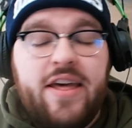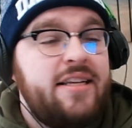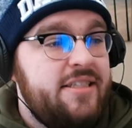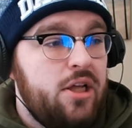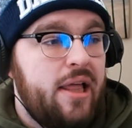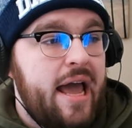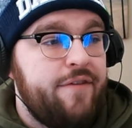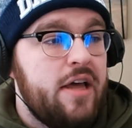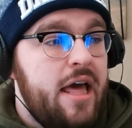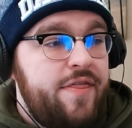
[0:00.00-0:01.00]
they
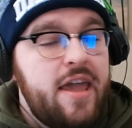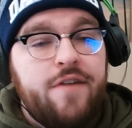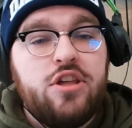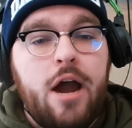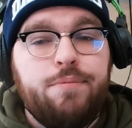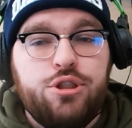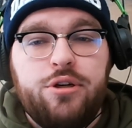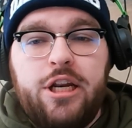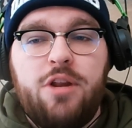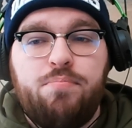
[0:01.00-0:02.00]
have the
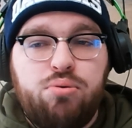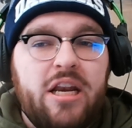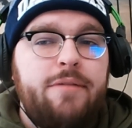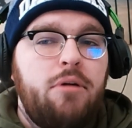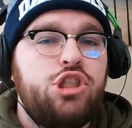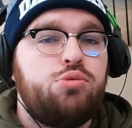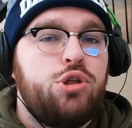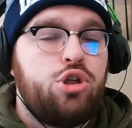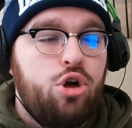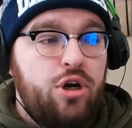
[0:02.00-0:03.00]
opportunity to pretty much
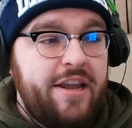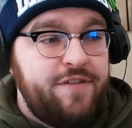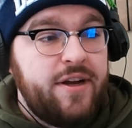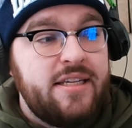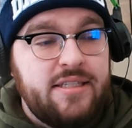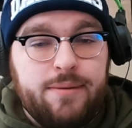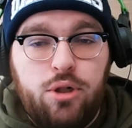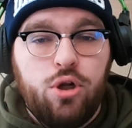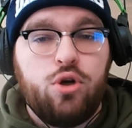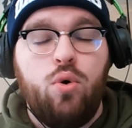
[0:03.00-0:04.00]
return a very
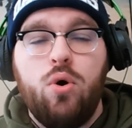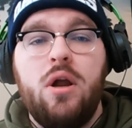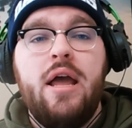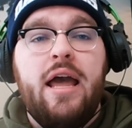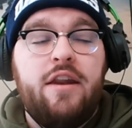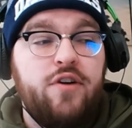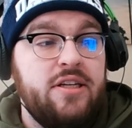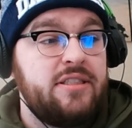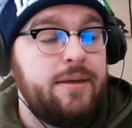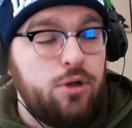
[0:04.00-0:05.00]
similar core and a very
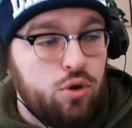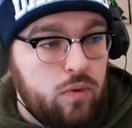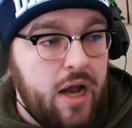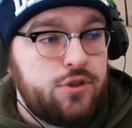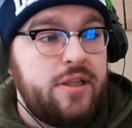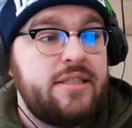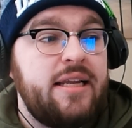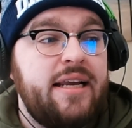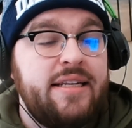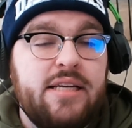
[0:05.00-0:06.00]
similar roster that's
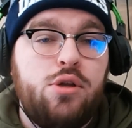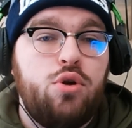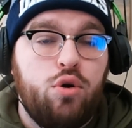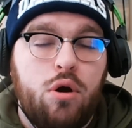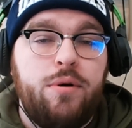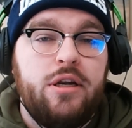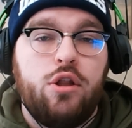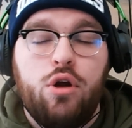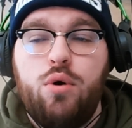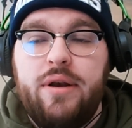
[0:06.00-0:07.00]
going to continue to grow into
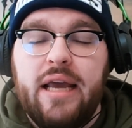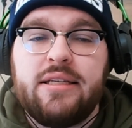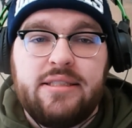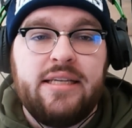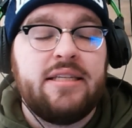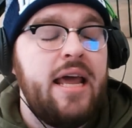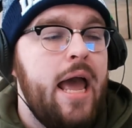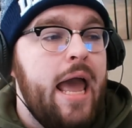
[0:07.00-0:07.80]
their own next season.